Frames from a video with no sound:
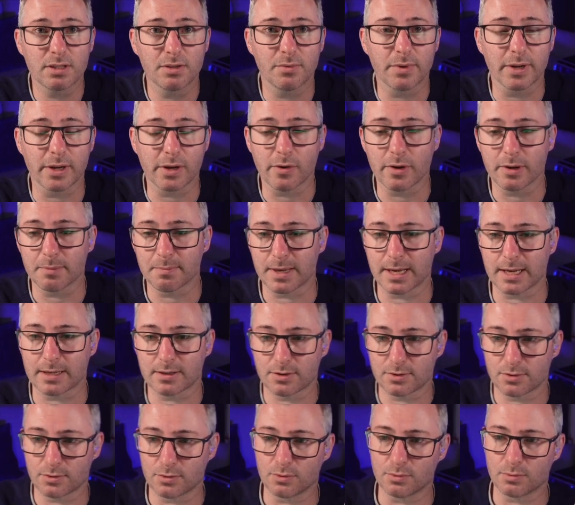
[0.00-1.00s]
If we're going back
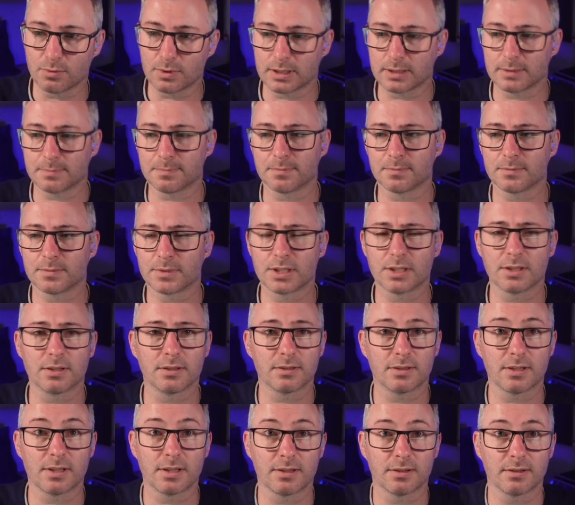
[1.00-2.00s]
to
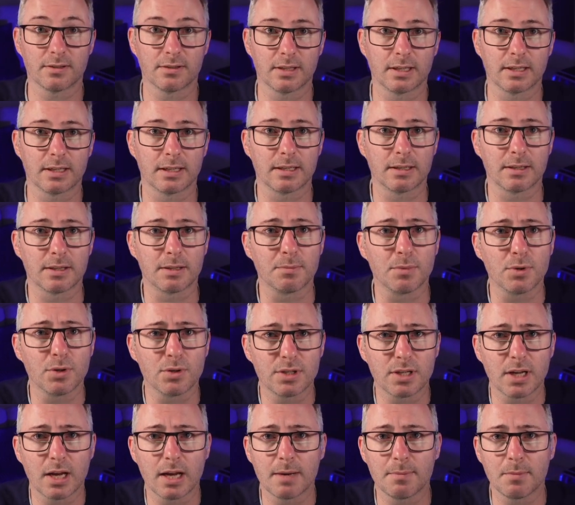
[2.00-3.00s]
the
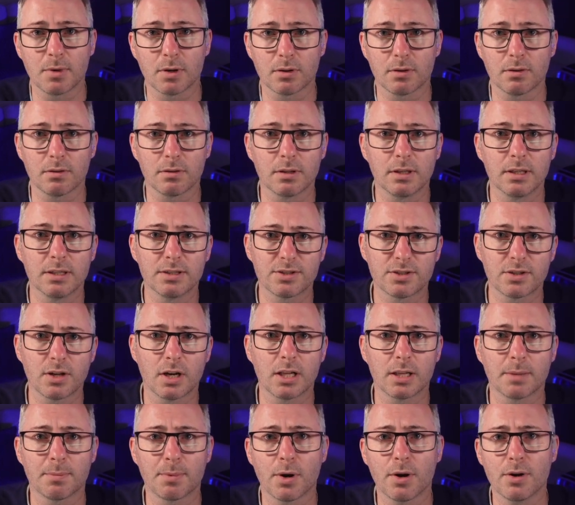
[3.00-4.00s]
Murtaugh model
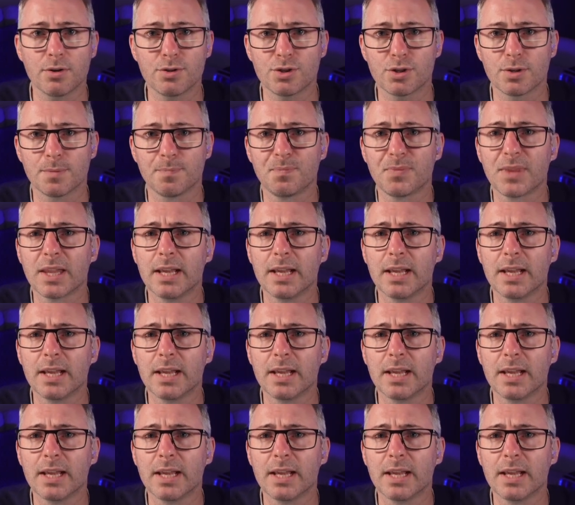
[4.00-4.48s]
style approach.